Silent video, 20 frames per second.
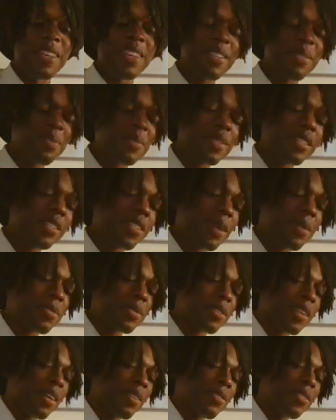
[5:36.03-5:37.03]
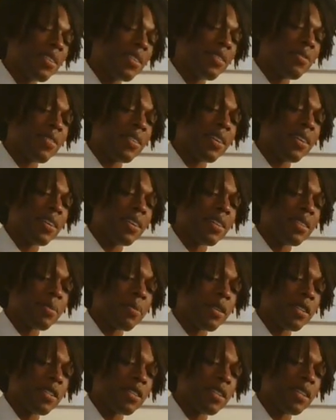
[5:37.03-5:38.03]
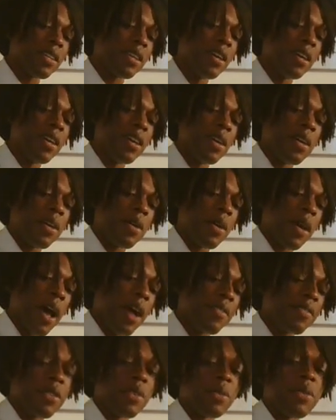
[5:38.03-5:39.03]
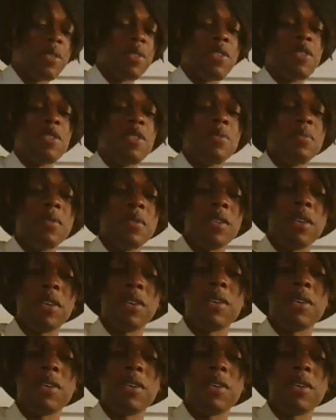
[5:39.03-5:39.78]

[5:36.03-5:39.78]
It gives me time to really vent, especially after doing the group.